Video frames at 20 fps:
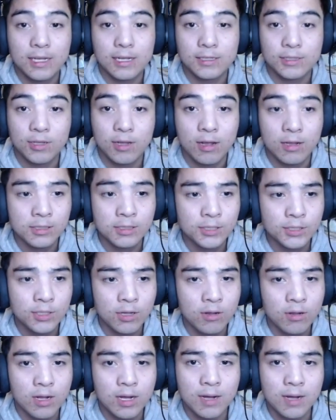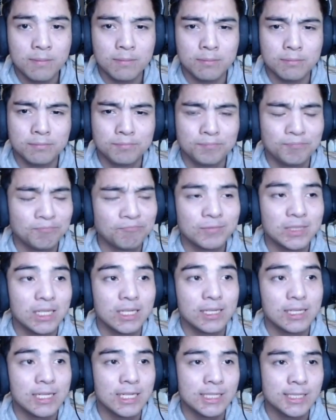So also um,
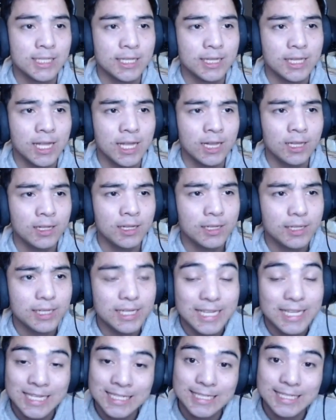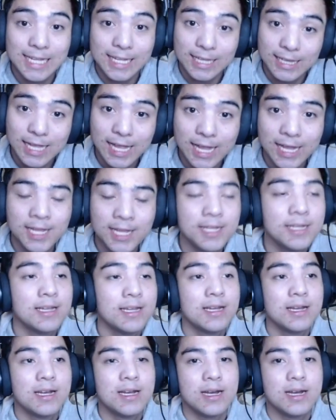yesterday, yesterday,
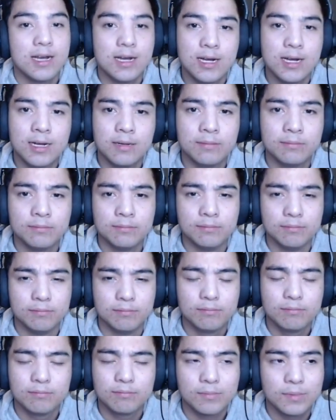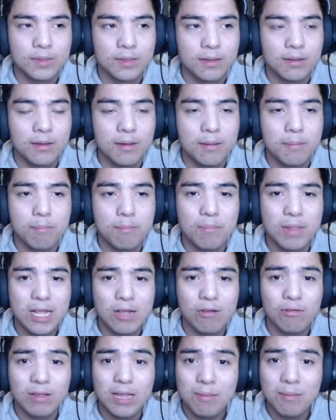um,
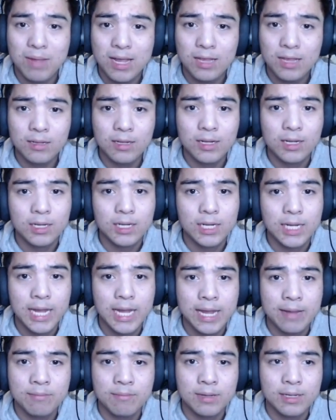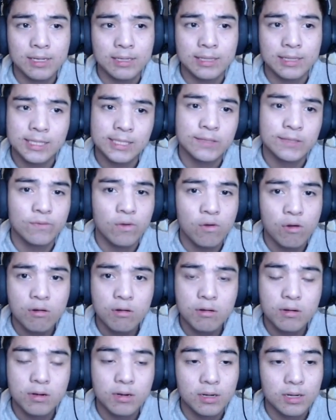Blue Label came in this floor.